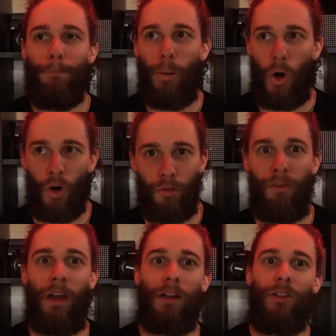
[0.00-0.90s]

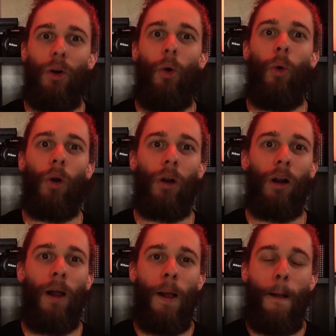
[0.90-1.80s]
perfect
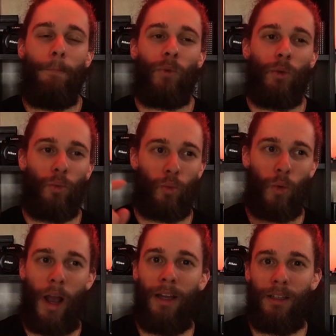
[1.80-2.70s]
or
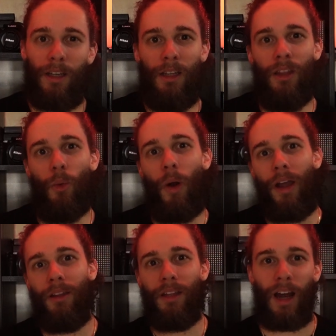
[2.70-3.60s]
right in the
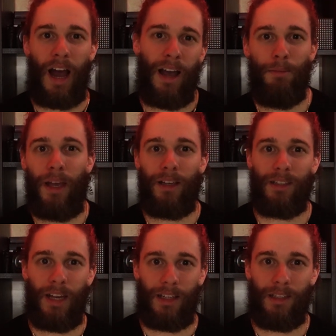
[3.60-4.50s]
way that I make
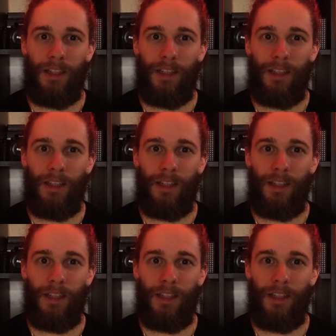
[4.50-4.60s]
sets.